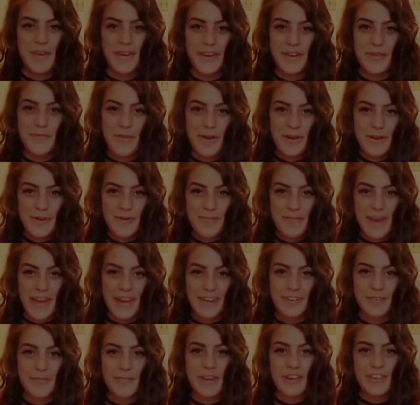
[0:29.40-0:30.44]
everybody, welcome
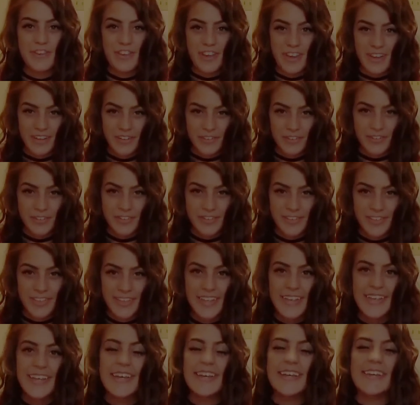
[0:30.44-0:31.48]
back to my channel.
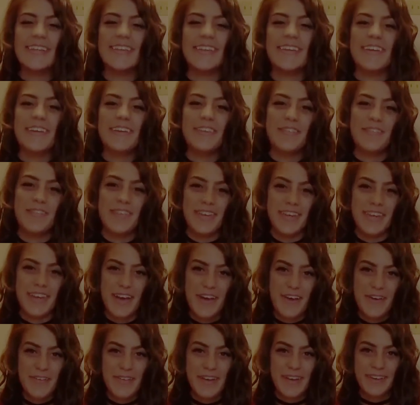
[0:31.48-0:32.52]
Today's
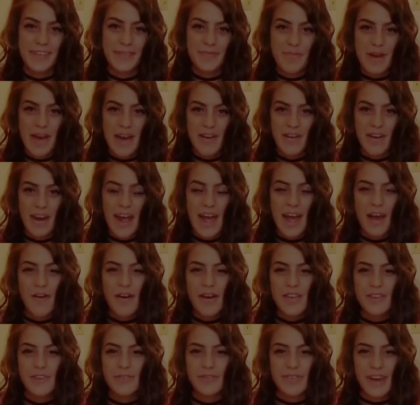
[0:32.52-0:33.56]
video is about how
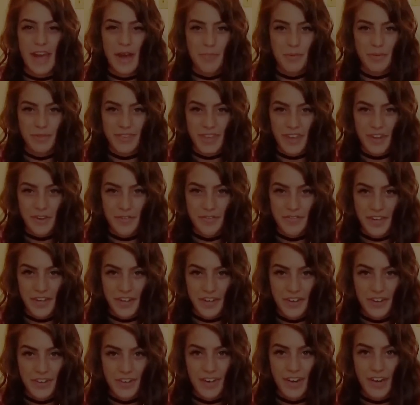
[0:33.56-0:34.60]
I used apple cider
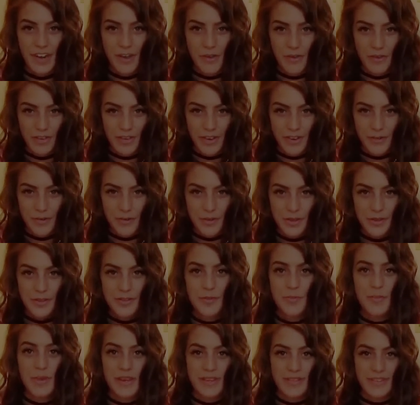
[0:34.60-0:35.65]
vinegar and coconut oil
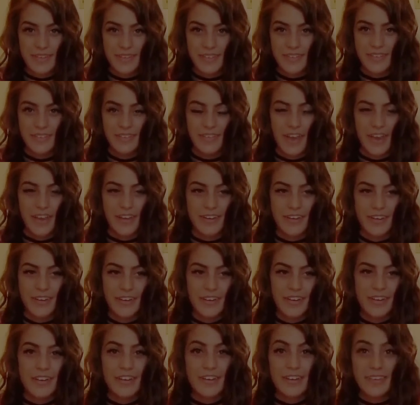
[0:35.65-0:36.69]
to basically
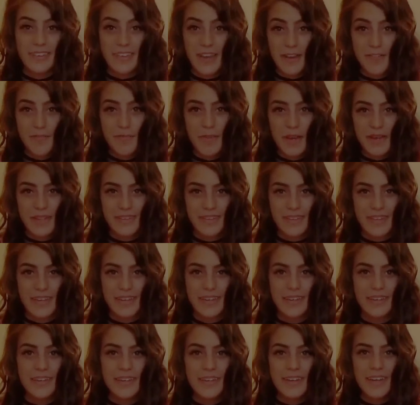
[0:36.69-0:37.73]
save my
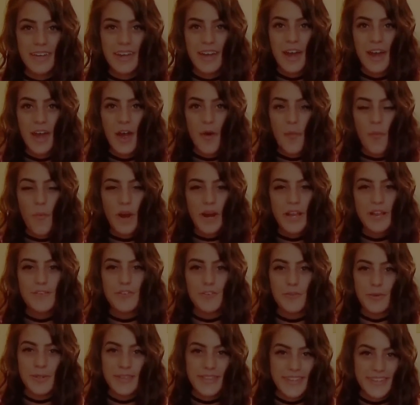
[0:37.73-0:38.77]
skin, what I
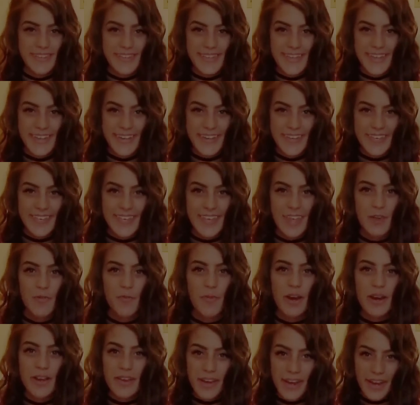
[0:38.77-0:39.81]
do with these things,
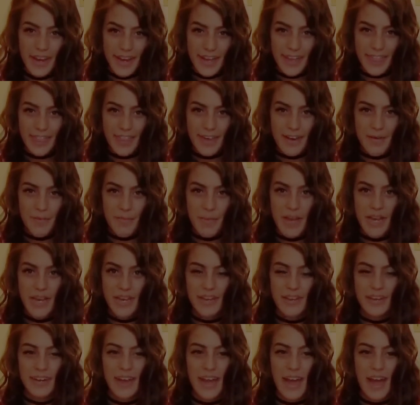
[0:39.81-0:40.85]
where you can get them,
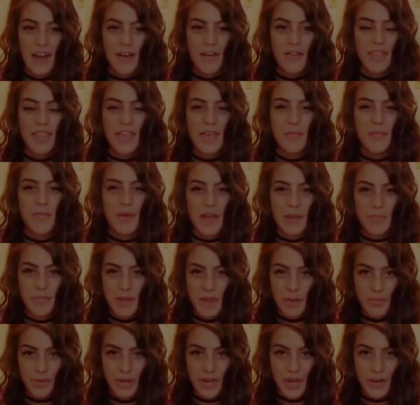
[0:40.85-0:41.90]
and how they might be
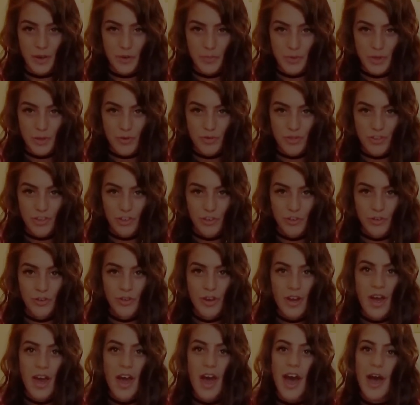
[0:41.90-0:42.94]
able to help you too.
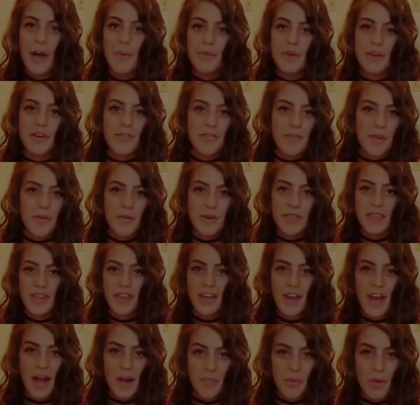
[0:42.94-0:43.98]
I'm gonna throw in
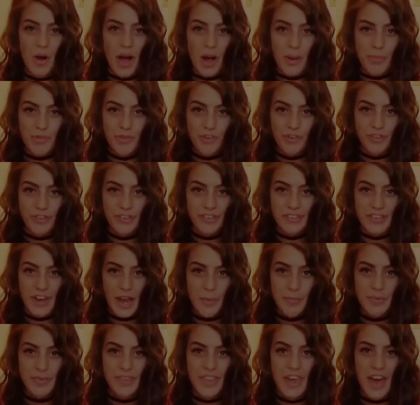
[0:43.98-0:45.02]
a couple optional
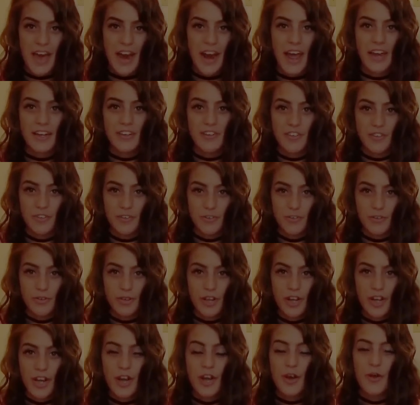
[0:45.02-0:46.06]
steps that I do
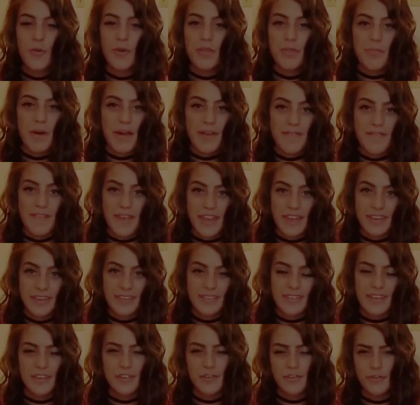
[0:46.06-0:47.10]
with my
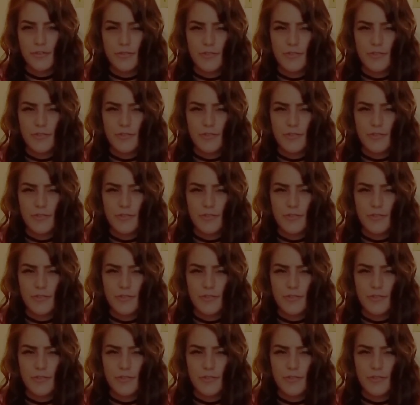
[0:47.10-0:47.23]
face, that